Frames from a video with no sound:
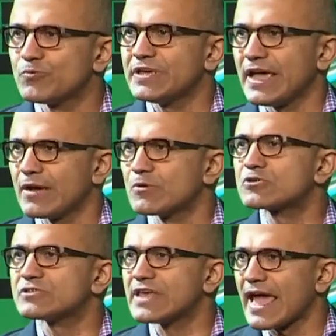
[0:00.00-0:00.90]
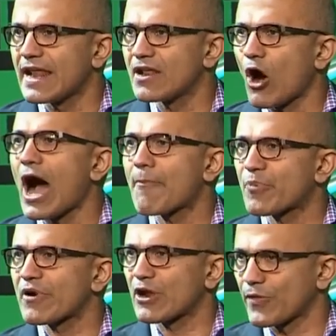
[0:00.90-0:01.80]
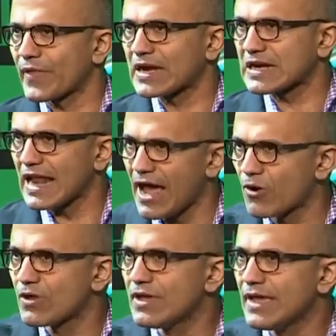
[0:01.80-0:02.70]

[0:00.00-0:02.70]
be able to then operate on that cloud.